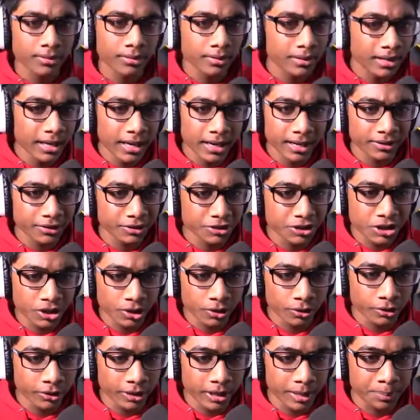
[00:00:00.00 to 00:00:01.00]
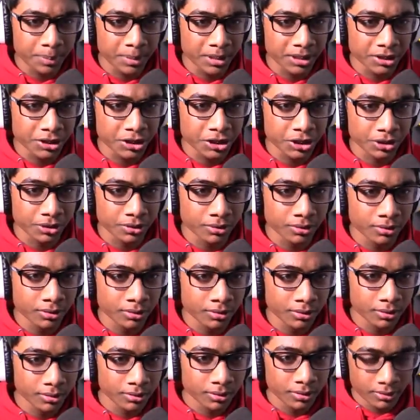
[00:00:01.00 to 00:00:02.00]
Yeah, you're so great, Pikachu.
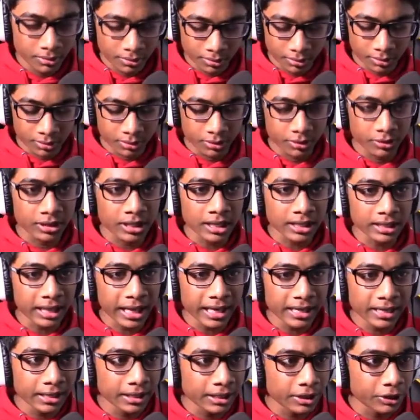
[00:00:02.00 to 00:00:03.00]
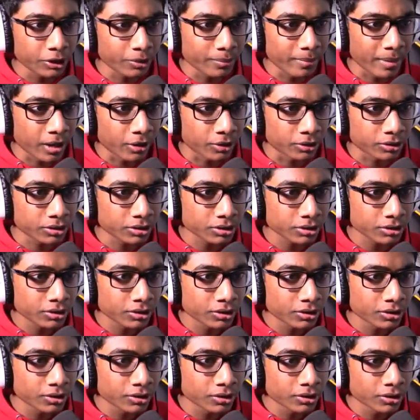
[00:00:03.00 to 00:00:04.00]
You got lightning in your mouth.
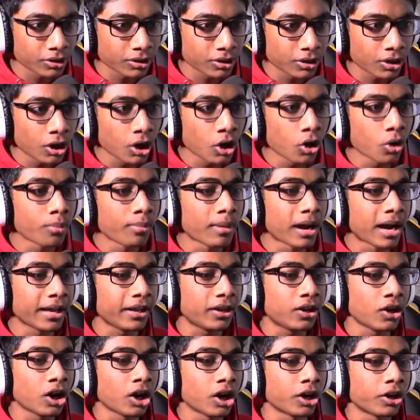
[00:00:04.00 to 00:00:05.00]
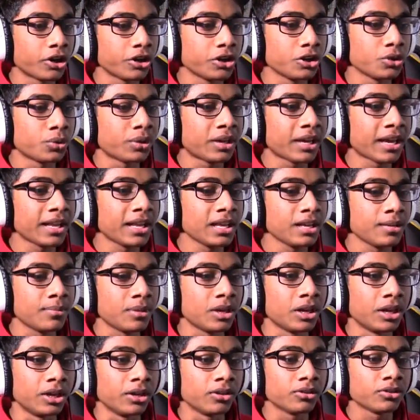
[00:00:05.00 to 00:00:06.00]
Oh my god, are you kidding
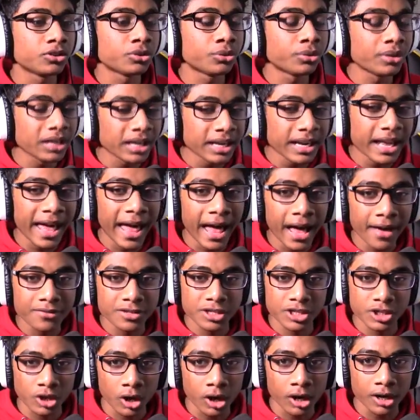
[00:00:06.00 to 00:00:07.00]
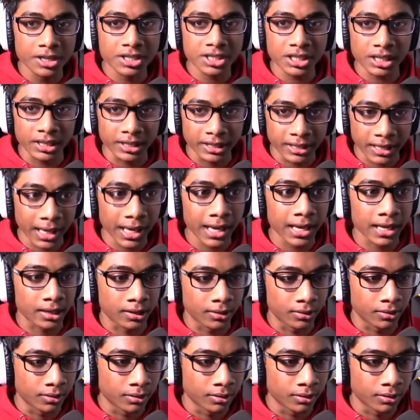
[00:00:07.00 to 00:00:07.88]
me? Three and a half stars again.